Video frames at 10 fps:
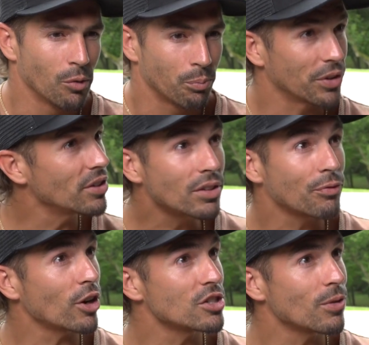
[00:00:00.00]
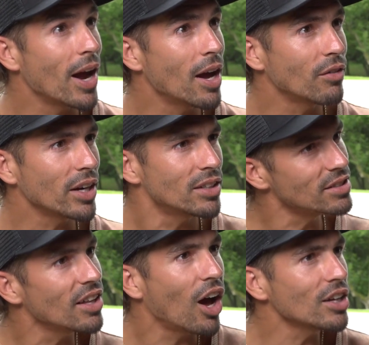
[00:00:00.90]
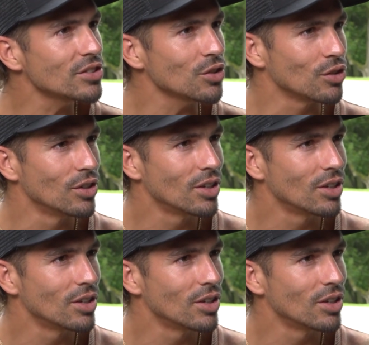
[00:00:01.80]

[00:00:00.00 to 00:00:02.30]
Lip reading: But this is the first round, right? This is the hustle.